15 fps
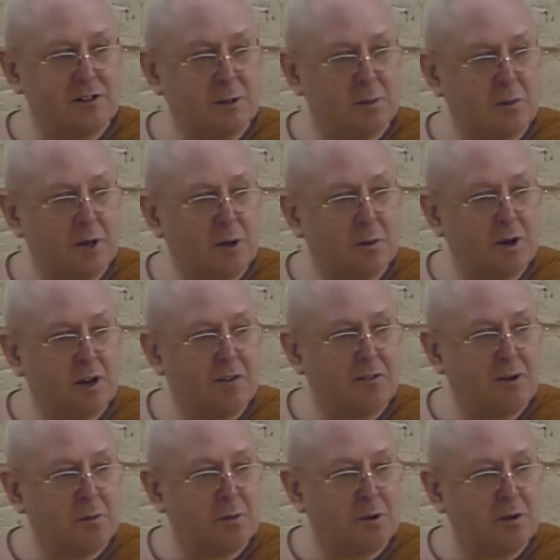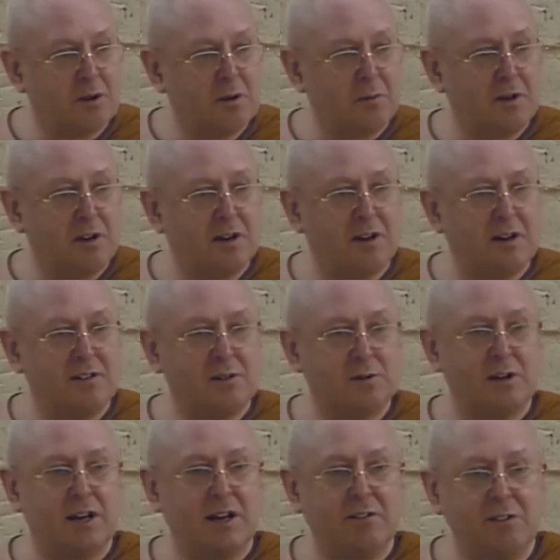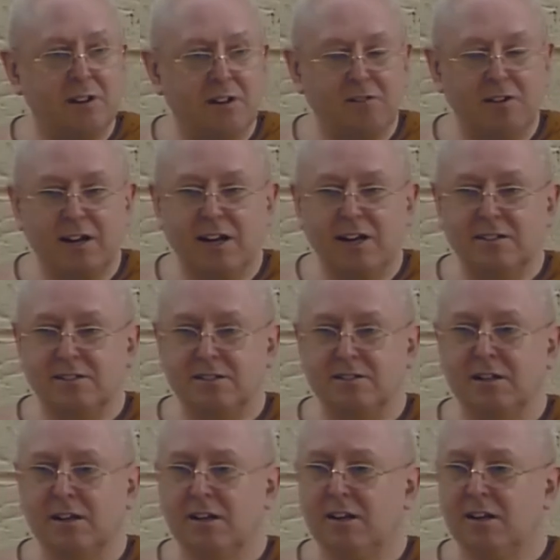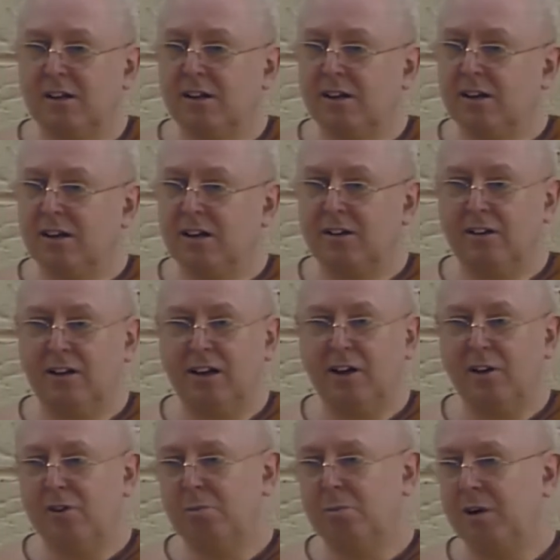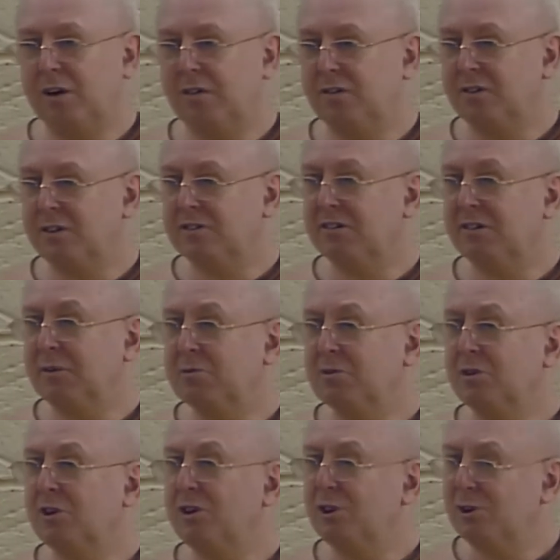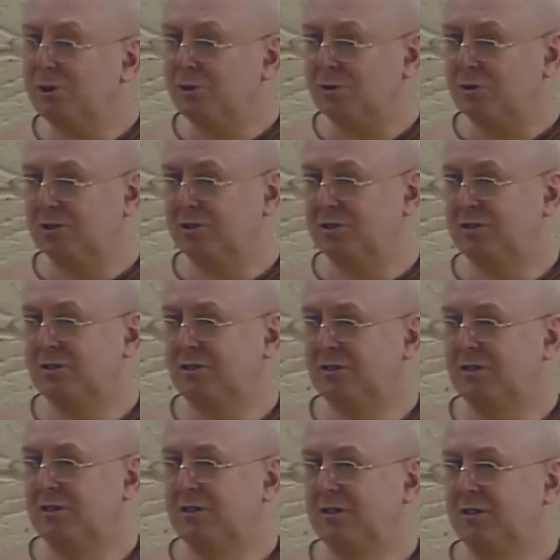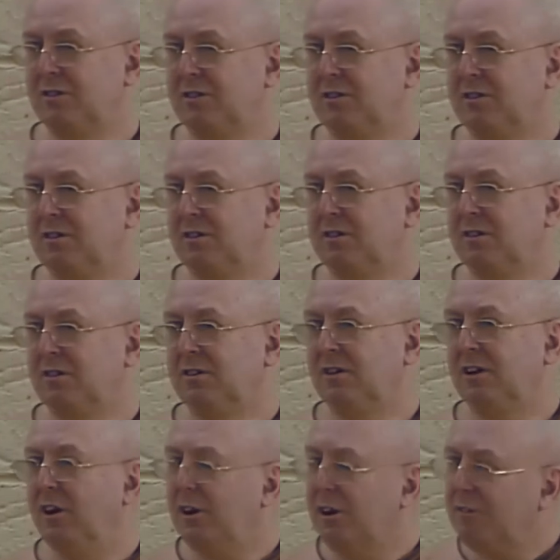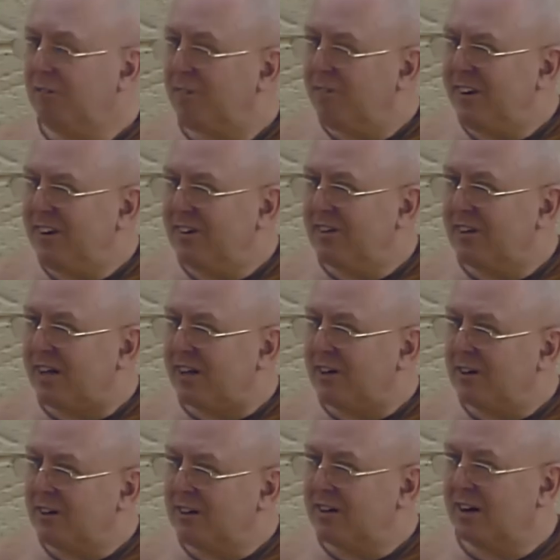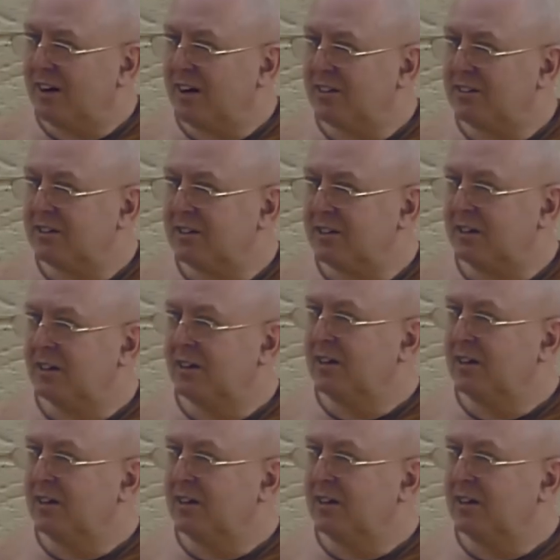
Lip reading: You can be aware of your body and be kind to it. Everything relaxes. And the health benefits are absolutely huge. And you can feel that, you can delight in it.